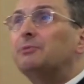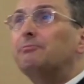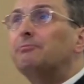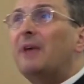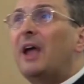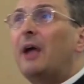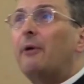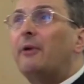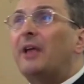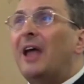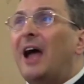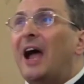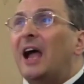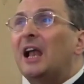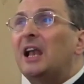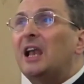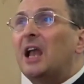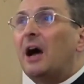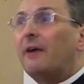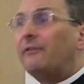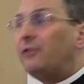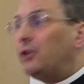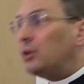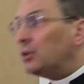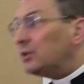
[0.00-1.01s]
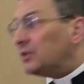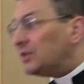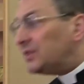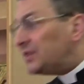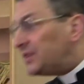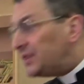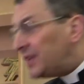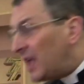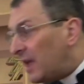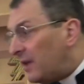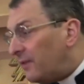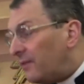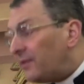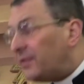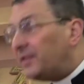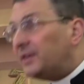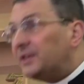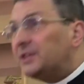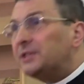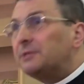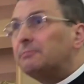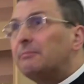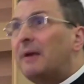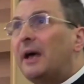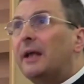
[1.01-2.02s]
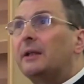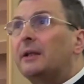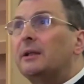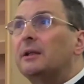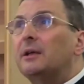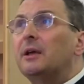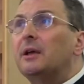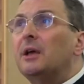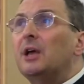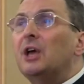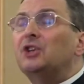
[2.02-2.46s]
Mary, I love you. Save this man.